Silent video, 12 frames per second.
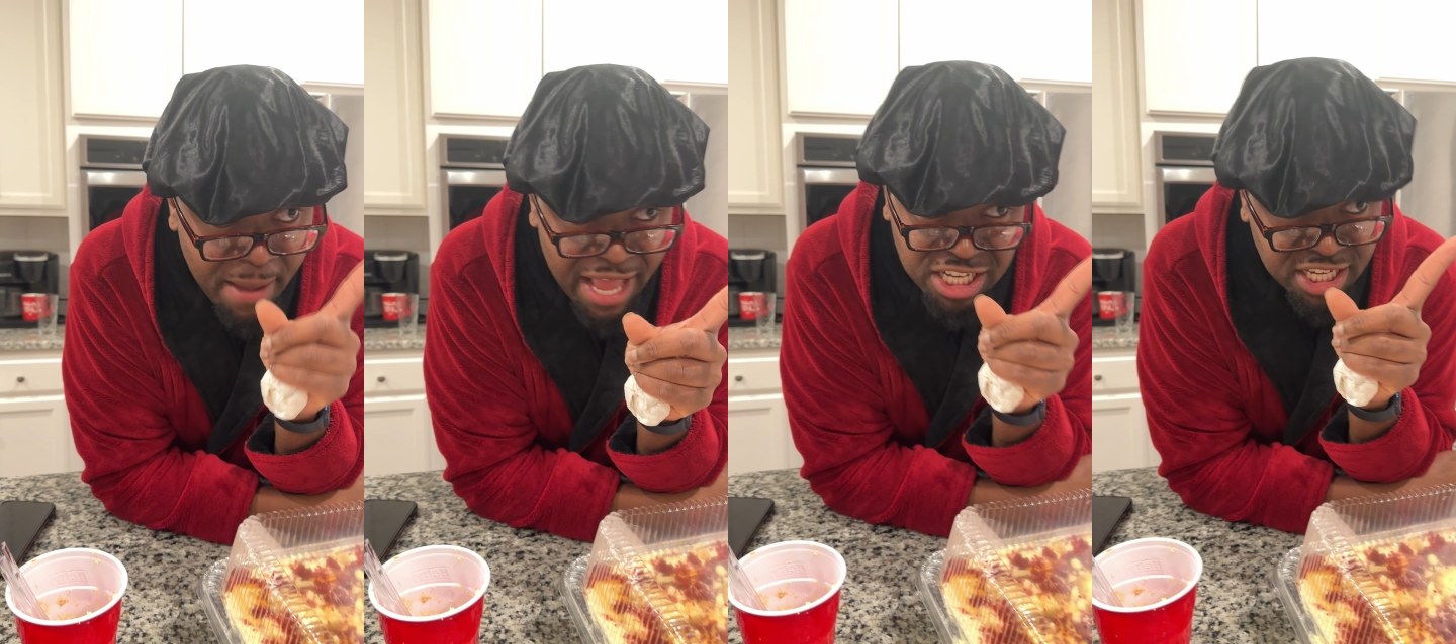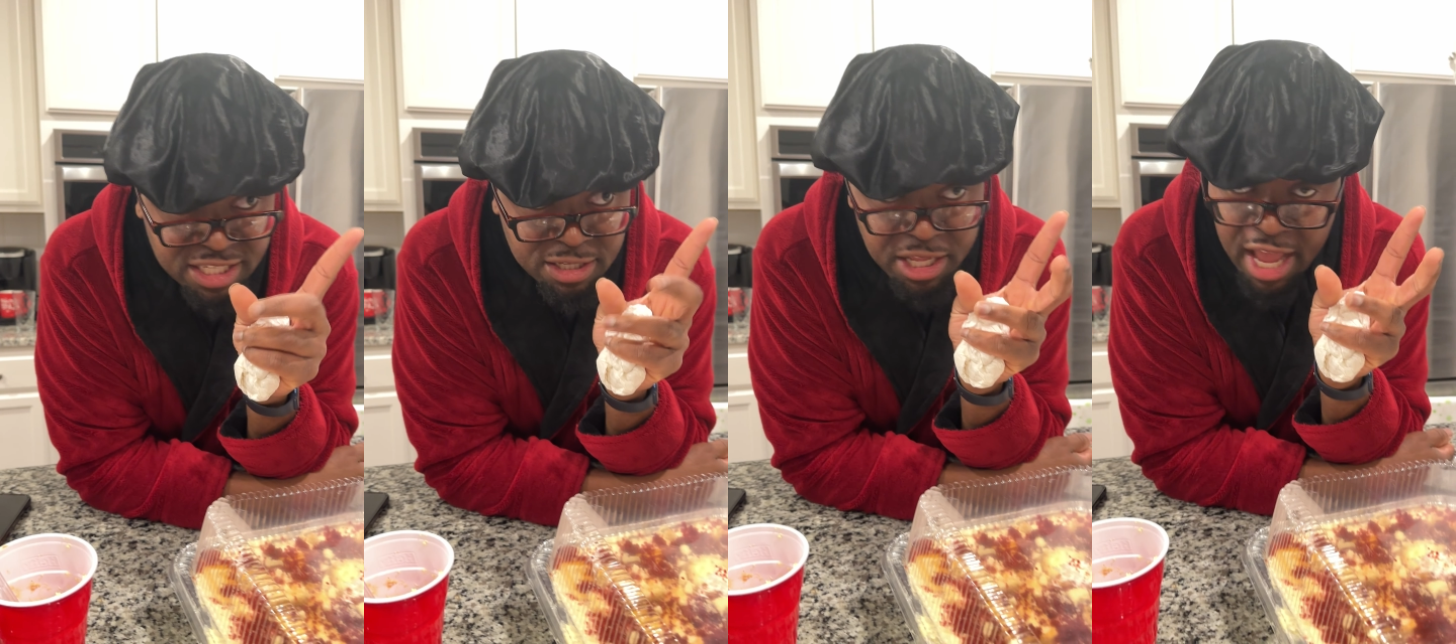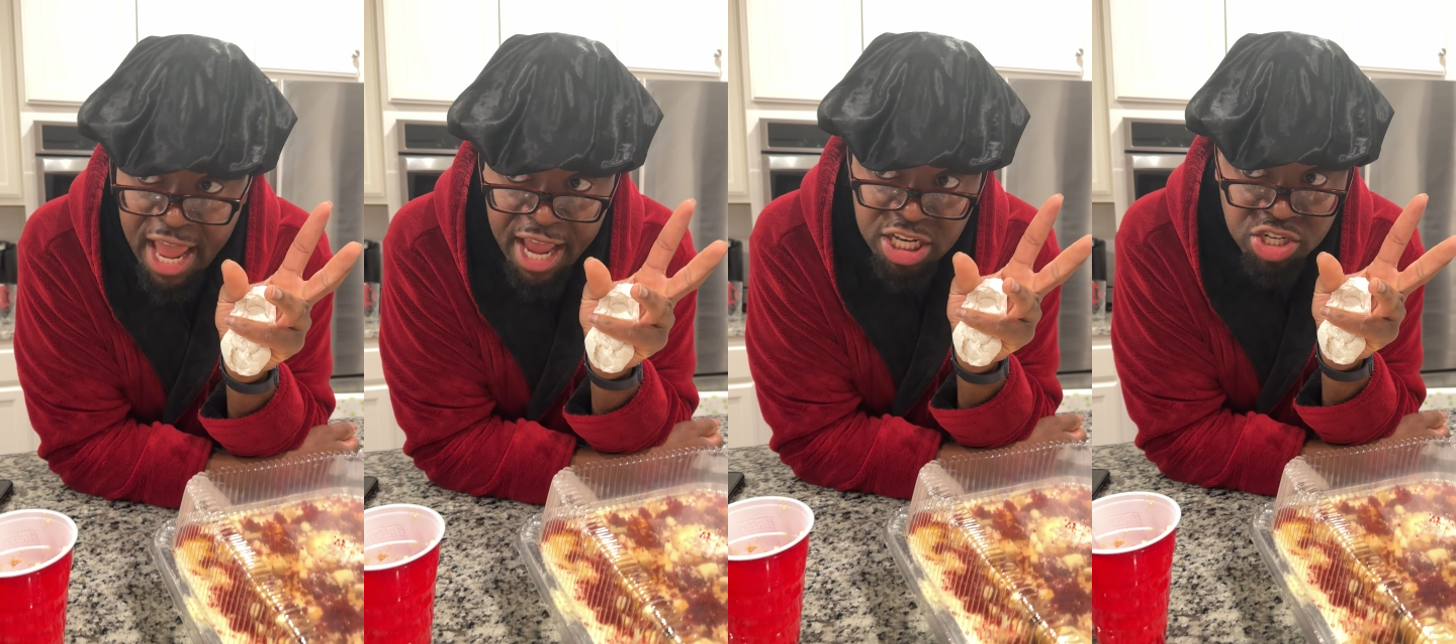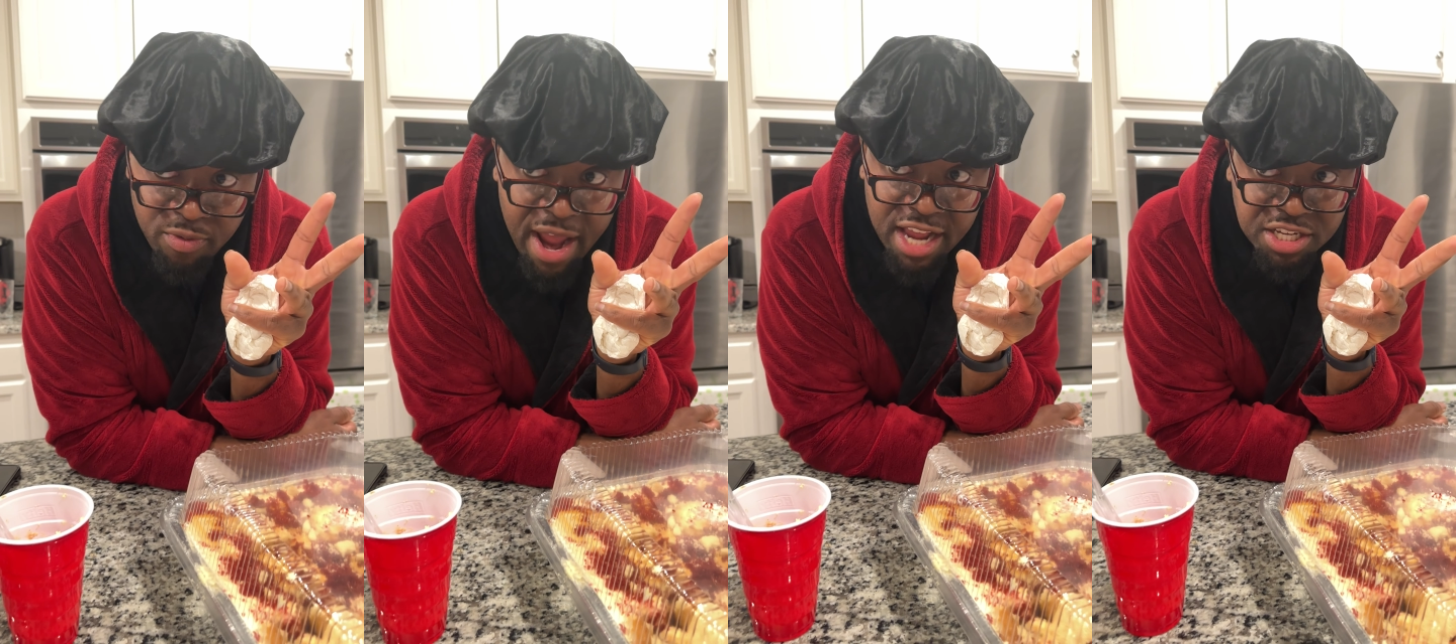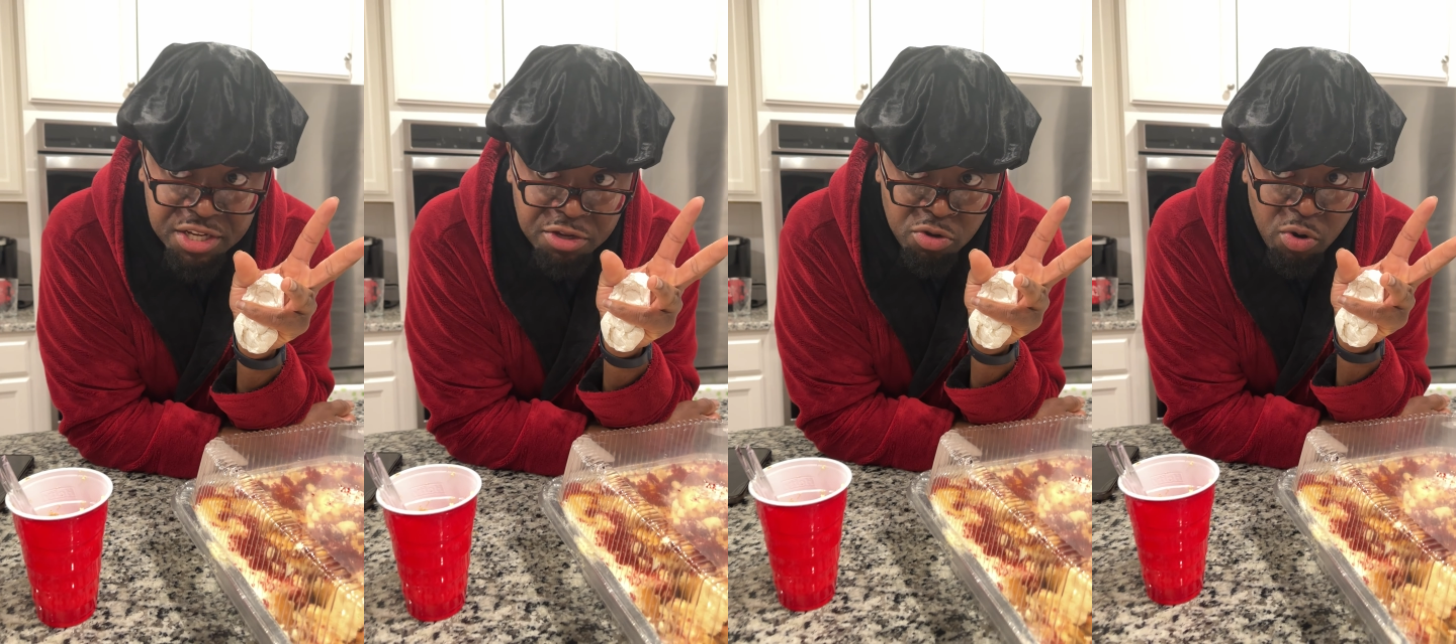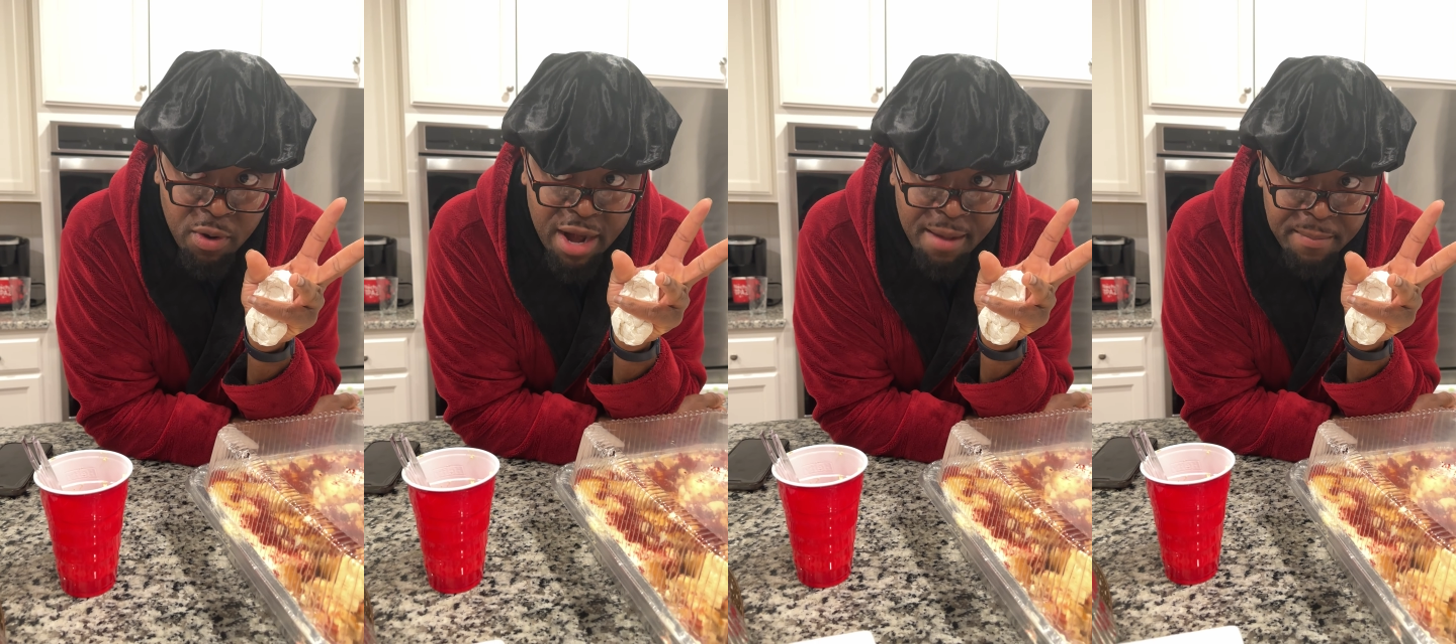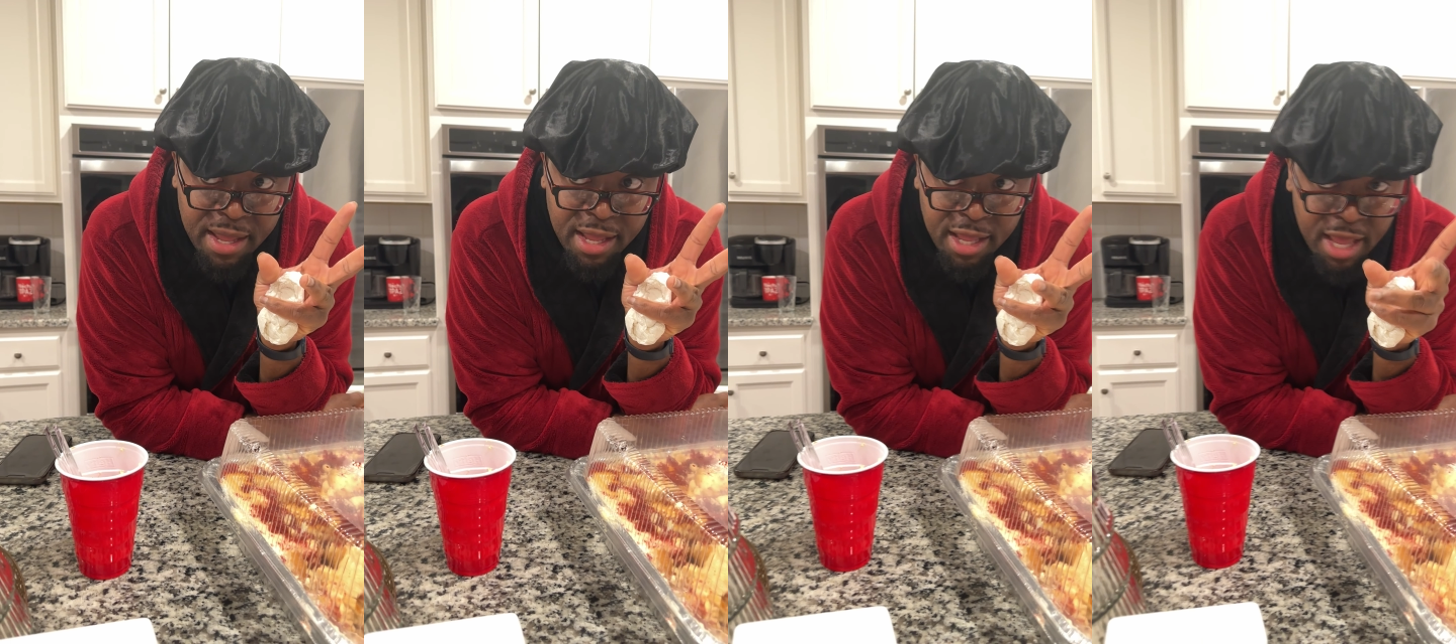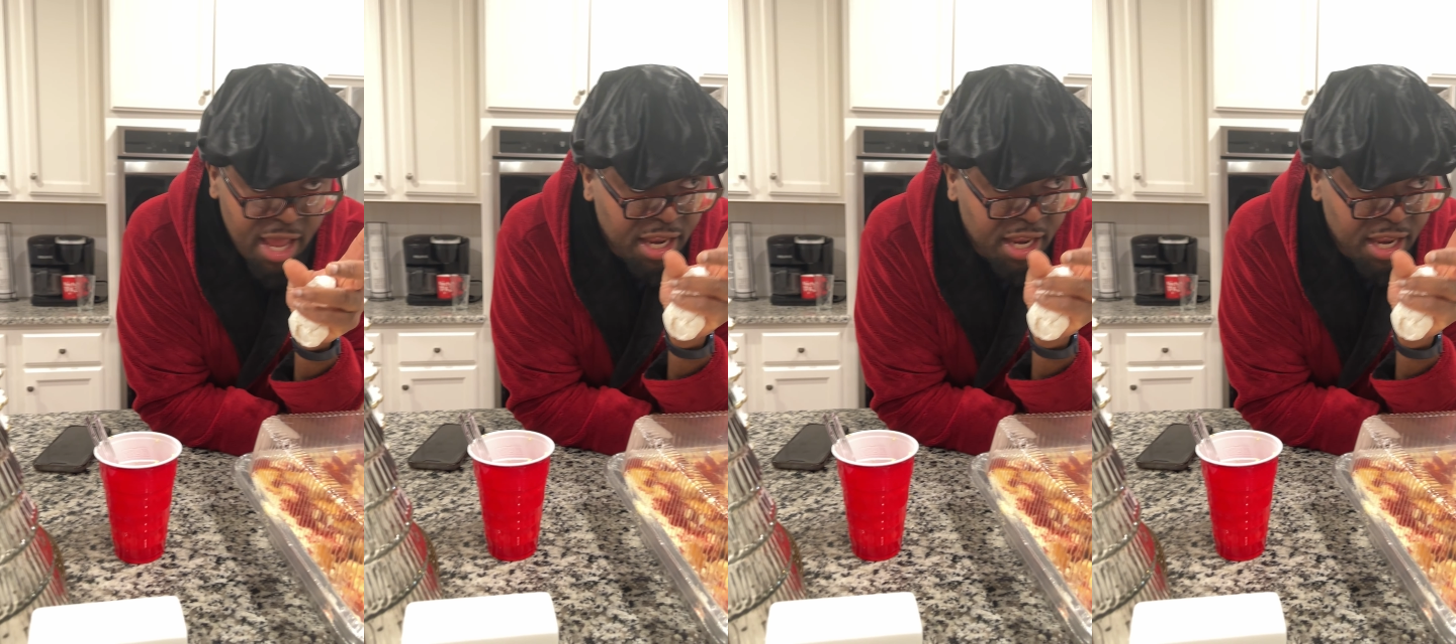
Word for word: It just the interaction. You know what I mean? What